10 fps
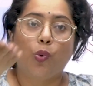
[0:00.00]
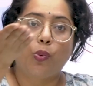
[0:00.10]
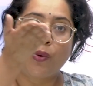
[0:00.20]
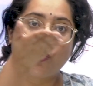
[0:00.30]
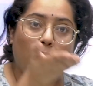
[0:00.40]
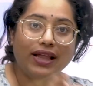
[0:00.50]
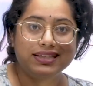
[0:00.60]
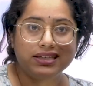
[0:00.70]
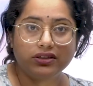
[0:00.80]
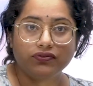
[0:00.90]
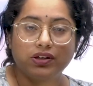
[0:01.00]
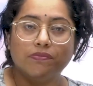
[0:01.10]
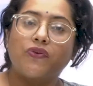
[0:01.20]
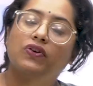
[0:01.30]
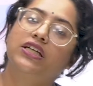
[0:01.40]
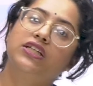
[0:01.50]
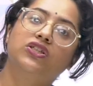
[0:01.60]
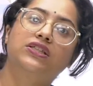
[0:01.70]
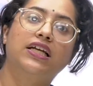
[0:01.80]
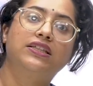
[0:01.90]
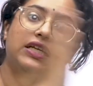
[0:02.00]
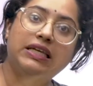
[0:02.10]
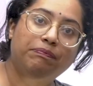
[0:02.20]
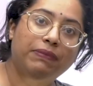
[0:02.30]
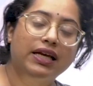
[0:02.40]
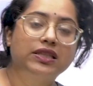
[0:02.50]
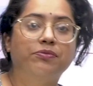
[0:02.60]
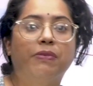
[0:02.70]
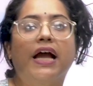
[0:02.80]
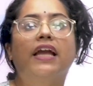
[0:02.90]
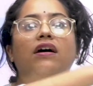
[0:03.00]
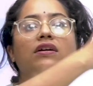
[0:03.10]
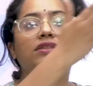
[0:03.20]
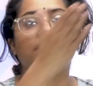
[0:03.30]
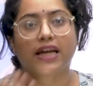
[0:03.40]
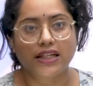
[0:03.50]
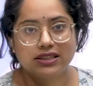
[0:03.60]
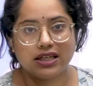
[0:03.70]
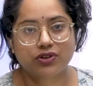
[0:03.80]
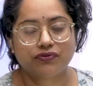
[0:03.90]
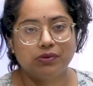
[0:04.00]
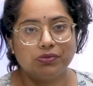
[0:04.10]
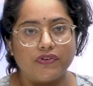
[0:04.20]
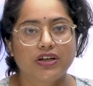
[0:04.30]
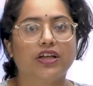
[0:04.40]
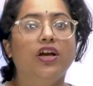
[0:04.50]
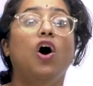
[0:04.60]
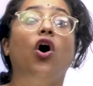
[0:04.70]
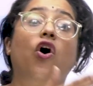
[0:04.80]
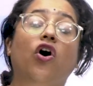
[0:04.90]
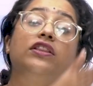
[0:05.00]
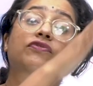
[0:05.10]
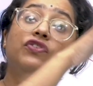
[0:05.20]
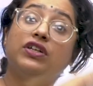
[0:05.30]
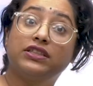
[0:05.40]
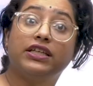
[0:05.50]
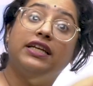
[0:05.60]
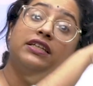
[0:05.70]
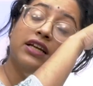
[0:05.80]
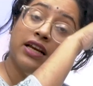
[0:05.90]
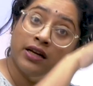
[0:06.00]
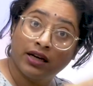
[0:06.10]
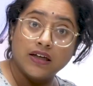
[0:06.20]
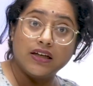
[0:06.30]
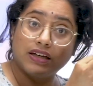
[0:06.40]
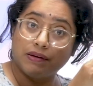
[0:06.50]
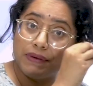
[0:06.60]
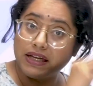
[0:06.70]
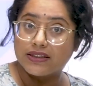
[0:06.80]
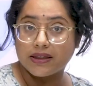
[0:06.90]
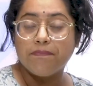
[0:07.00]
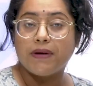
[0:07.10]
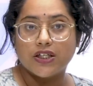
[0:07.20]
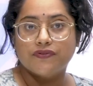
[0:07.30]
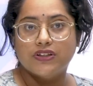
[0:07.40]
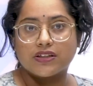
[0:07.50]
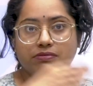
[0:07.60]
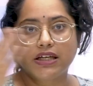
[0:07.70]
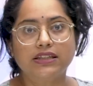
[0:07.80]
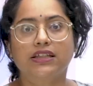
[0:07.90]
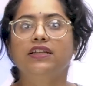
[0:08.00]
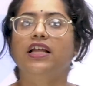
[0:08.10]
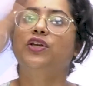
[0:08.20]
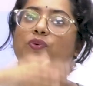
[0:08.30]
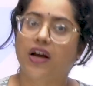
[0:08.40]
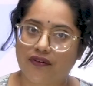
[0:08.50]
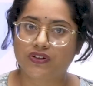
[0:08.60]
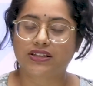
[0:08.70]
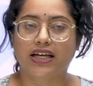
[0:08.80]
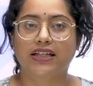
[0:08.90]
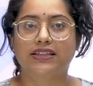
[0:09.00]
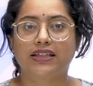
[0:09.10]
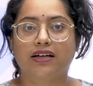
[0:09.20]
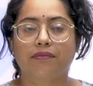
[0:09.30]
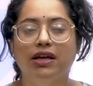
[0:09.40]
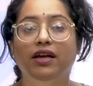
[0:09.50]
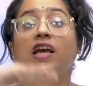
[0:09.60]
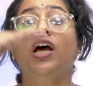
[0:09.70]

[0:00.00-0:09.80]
where one set of community just gets replaced by a second set of community, or the first set clearly remains, some part of it remains, and then you have the second set coming in.